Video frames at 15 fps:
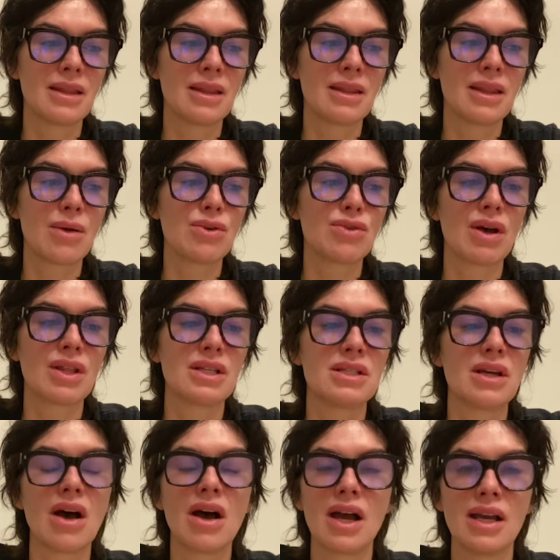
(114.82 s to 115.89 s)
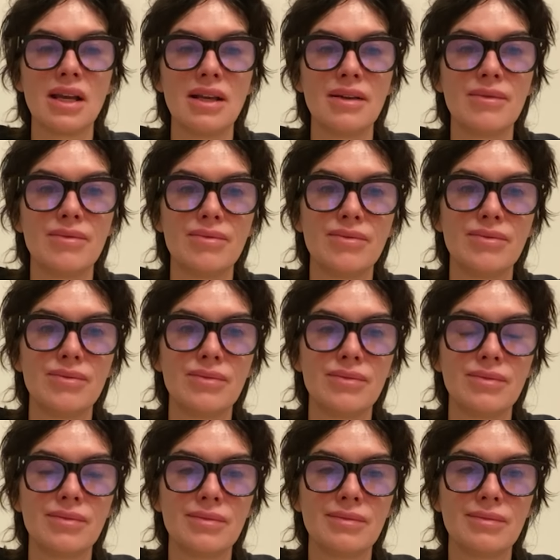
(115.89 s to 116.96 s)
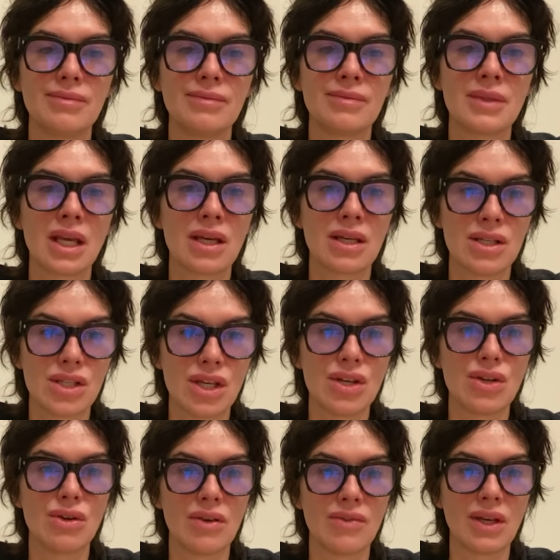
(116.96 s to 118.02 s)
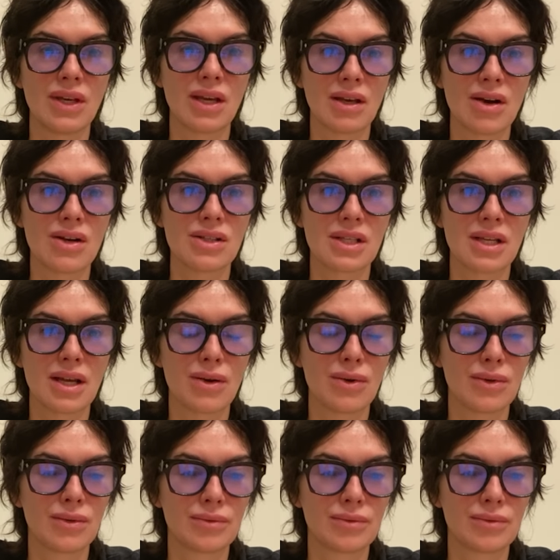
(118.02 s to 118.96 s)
they would rather die and continue living in Gaza now.